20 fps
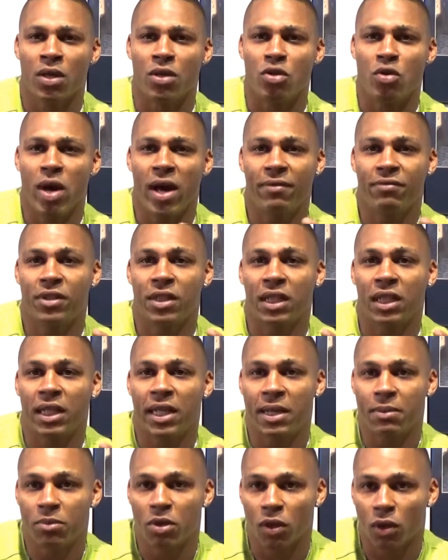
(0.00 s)
you have to
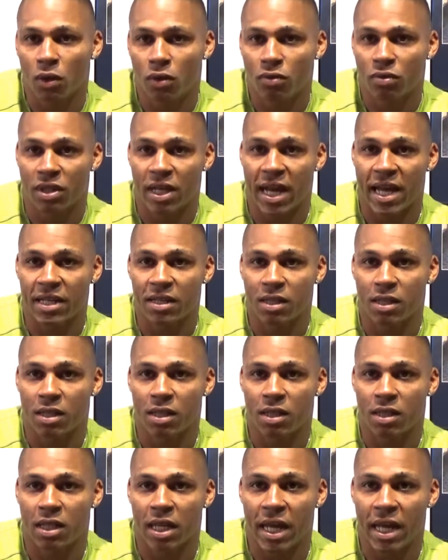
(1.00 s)
claim your own
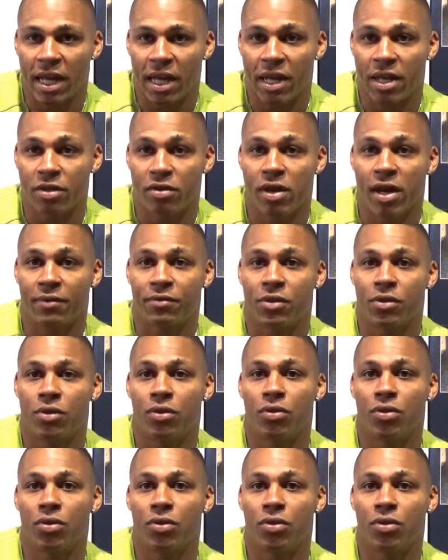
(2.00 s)
taxes and you have to